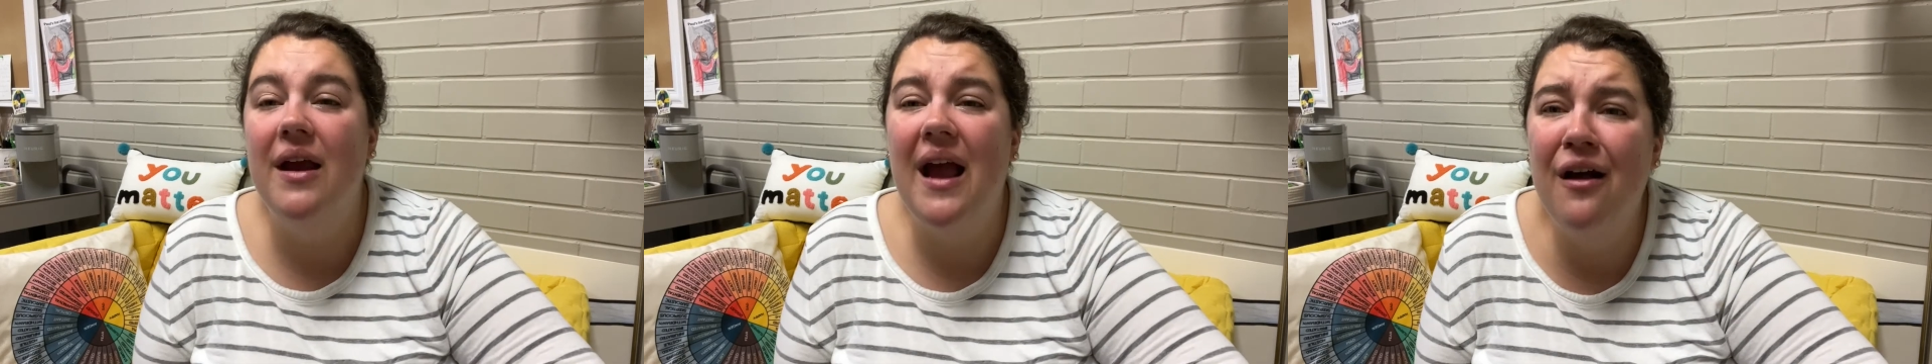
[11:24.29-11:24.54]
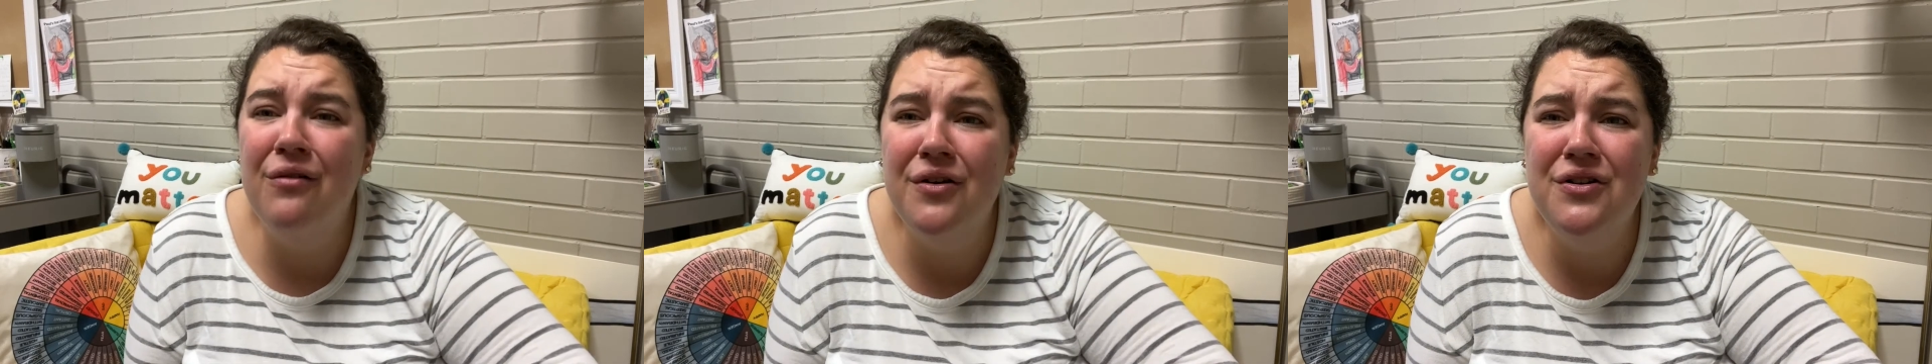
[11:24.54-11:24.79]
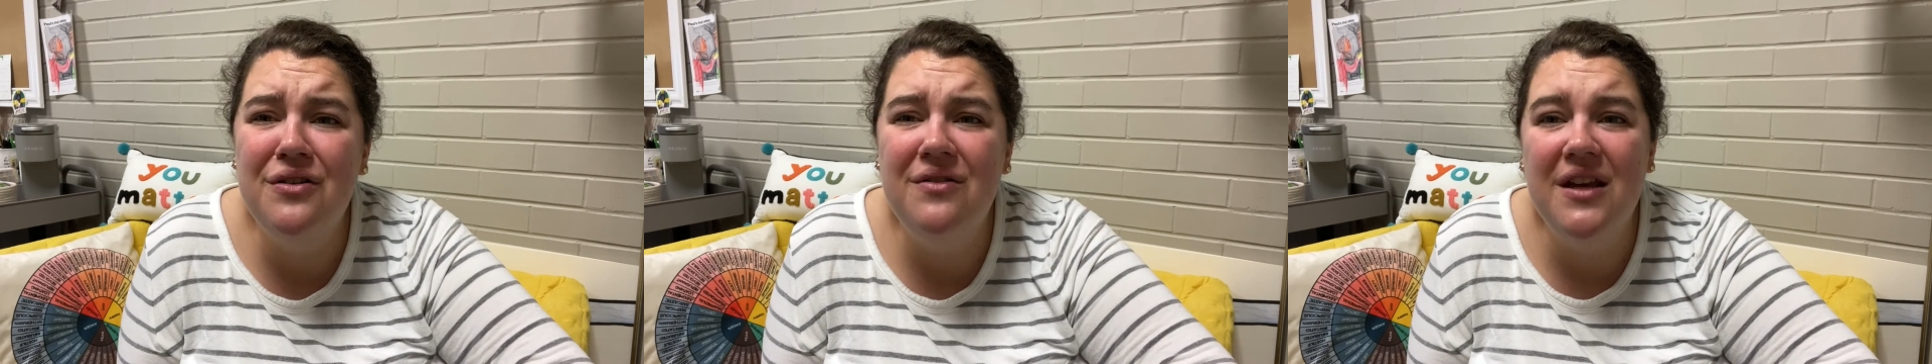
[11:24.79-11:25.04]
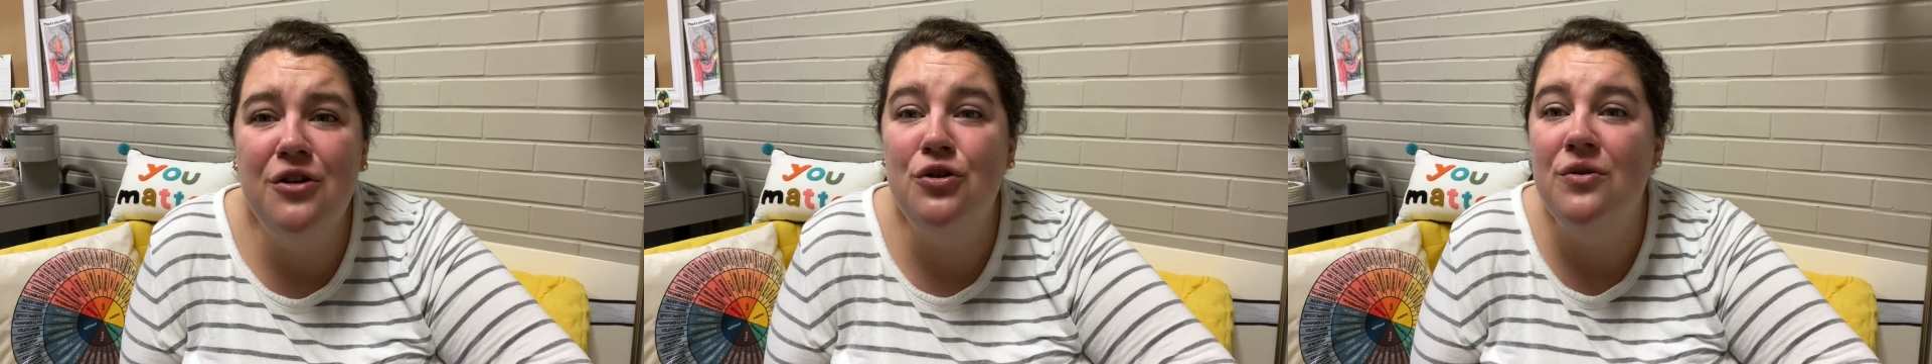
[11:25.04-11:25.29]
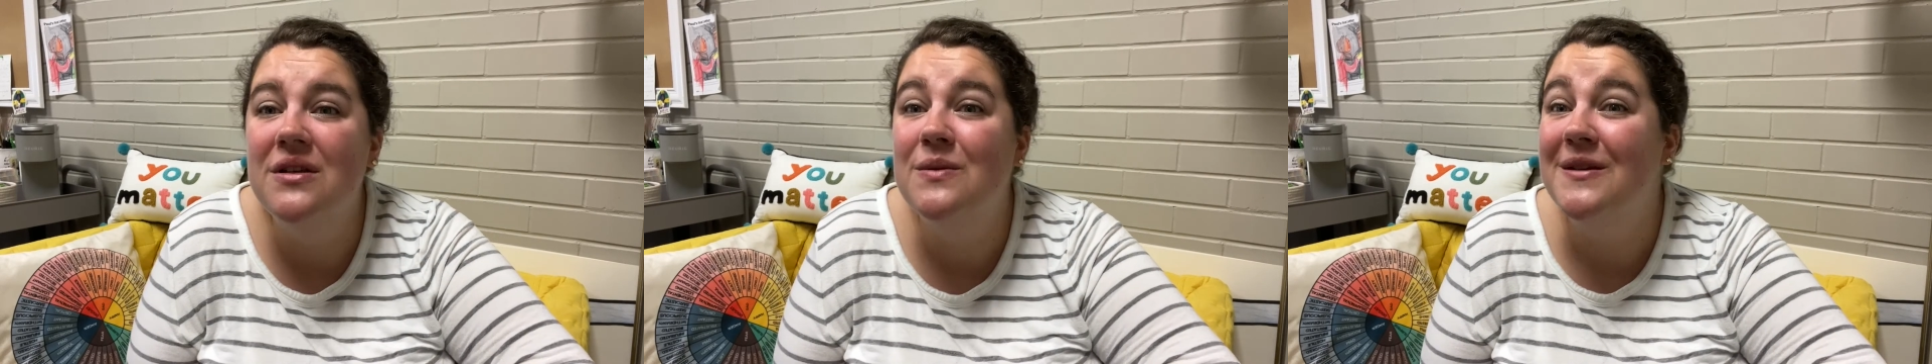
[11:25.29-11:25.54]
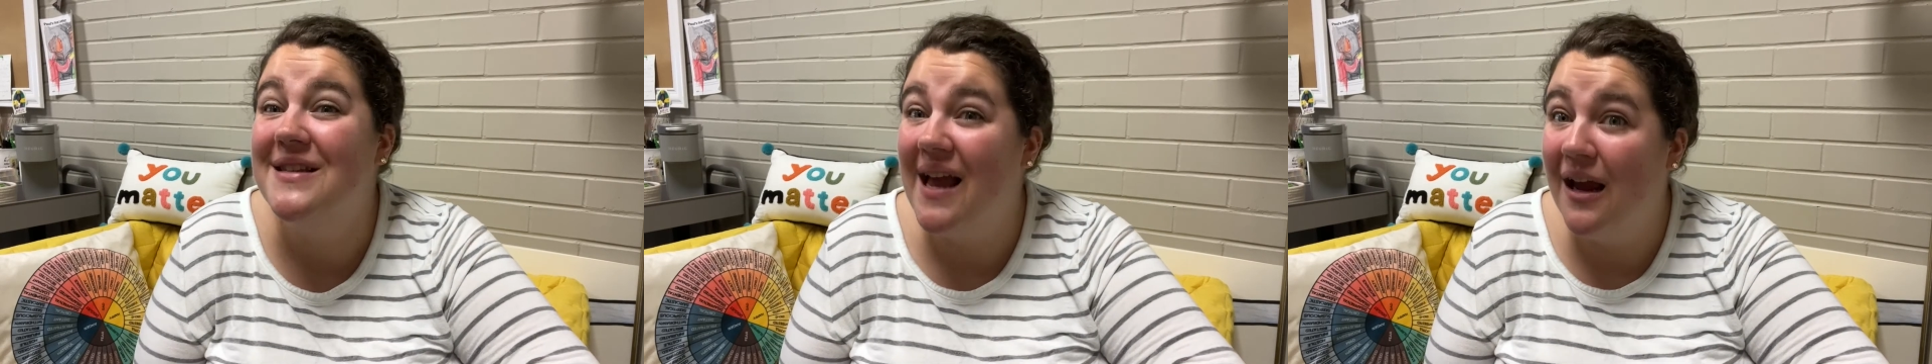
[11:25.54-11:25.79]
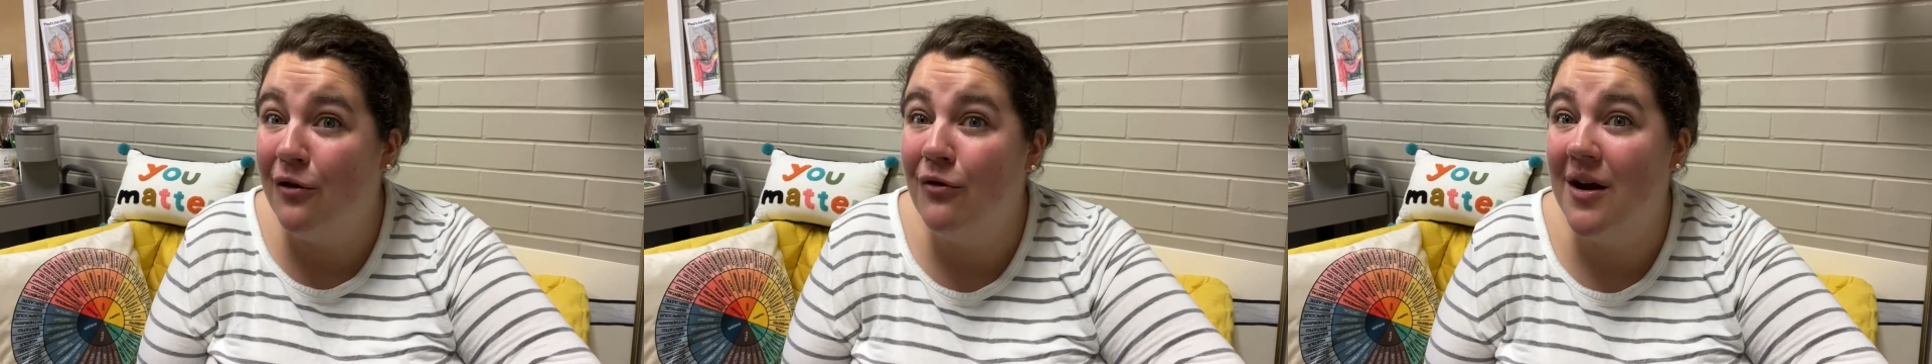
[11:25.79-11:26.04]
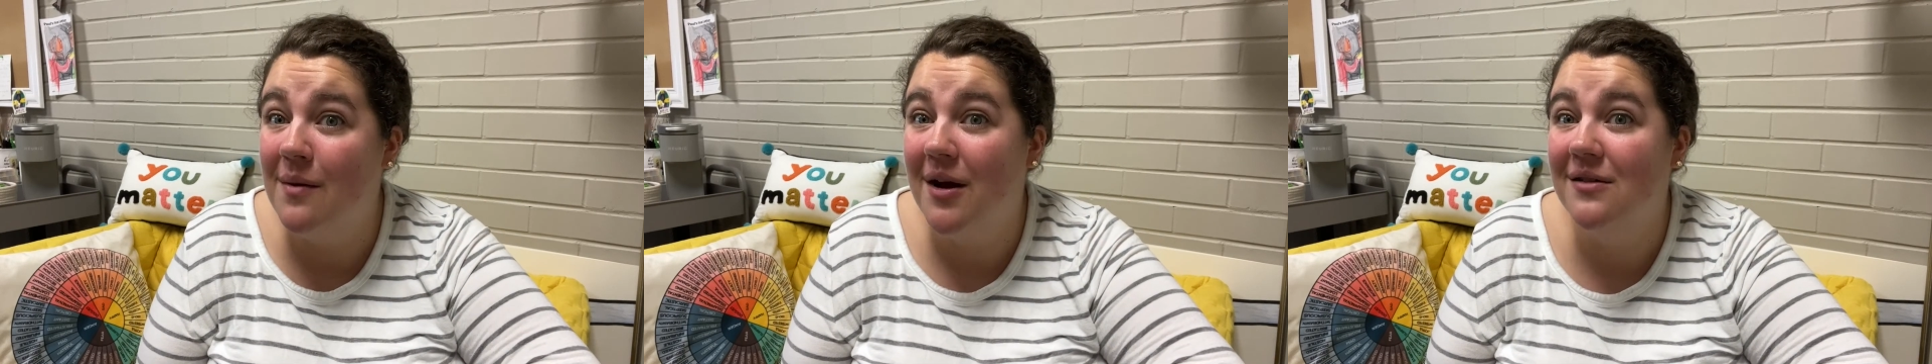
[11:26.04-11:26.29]
How long do you think Judas was
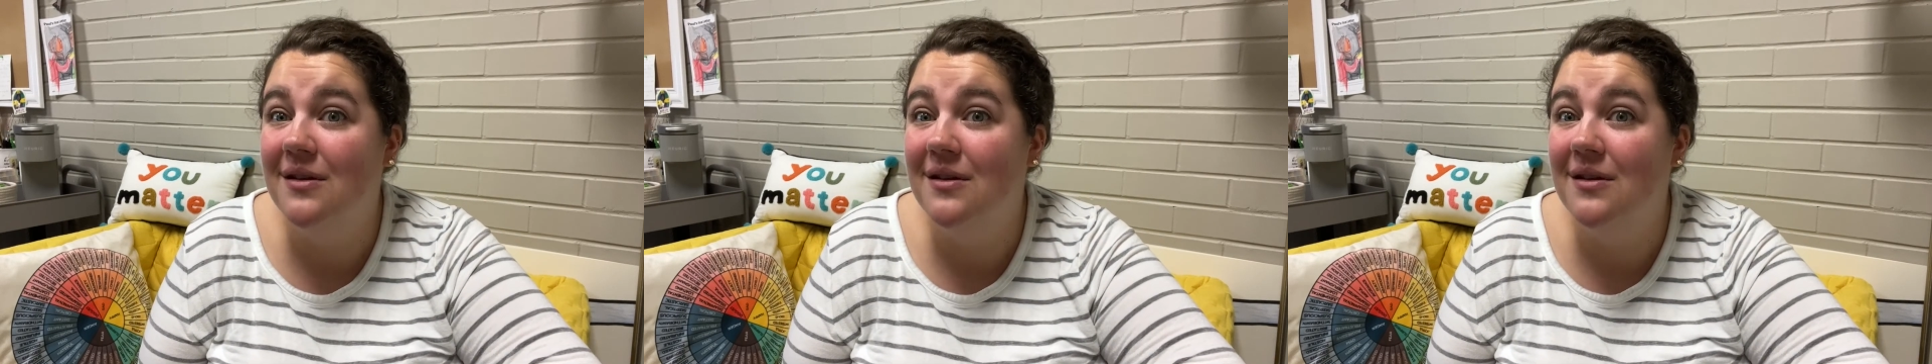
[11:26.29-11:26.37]
angry about